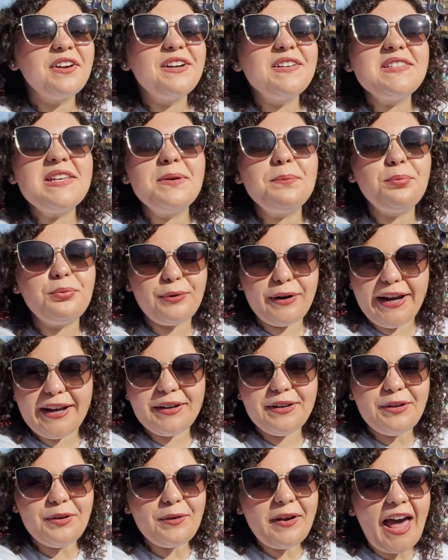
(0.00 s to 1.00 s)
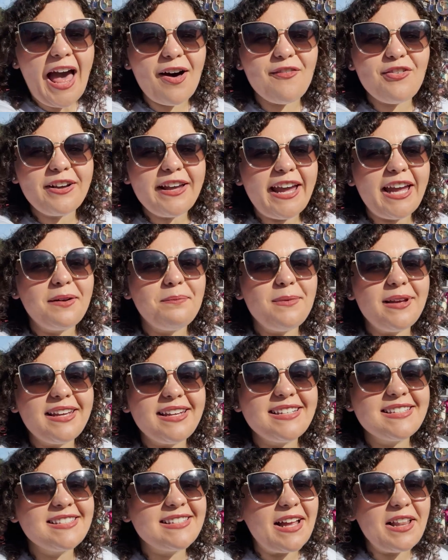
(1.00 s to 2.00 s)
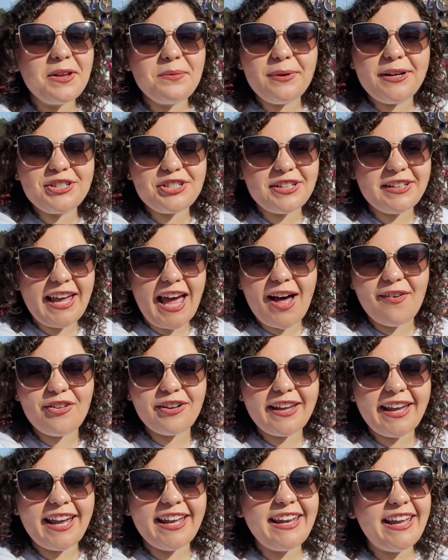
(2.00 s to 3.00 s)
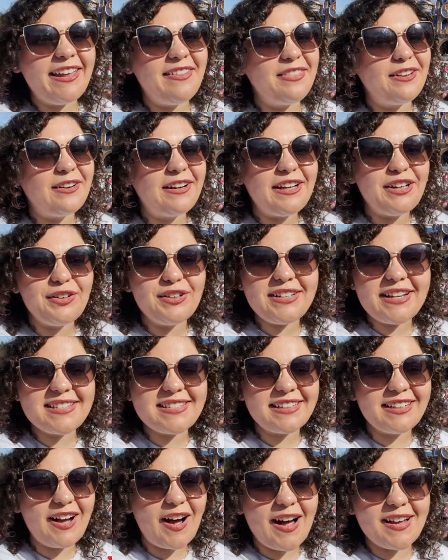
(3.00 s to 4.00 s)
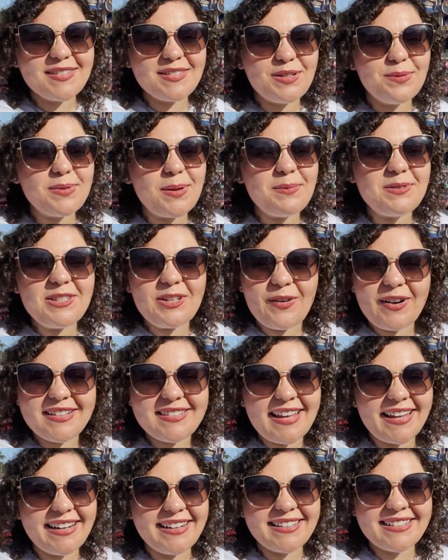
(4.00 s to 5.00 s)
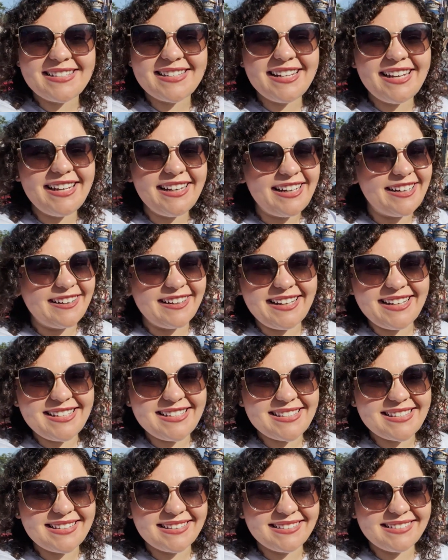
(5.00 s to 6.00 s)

There is a brand new cavalcade, Mickey Celebration Cavalcade, in their iridescent costumes. I'm so excited to see it. Here it is.